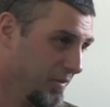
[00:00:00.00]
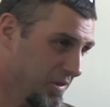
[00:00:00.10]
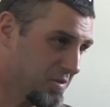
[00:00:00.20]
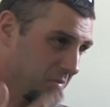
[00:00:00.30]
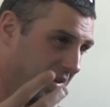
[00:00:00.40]

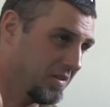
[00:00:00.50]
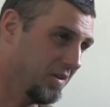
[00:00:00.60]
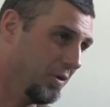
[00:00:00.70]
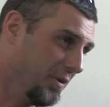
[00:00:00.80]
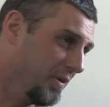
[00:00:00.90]
which makes
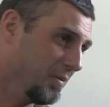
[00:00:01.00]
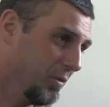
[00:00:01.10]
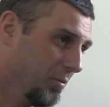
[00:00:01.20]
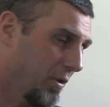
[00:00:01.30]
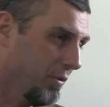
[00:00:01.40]
the odor
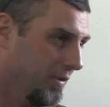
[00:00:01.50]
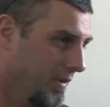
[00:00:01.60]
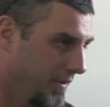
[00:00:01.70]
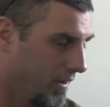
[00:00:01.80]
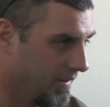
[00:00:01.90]
more potent
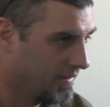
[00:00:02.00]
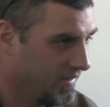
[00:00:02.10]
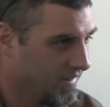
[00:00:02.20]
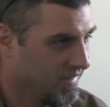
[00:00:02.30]
to the dog.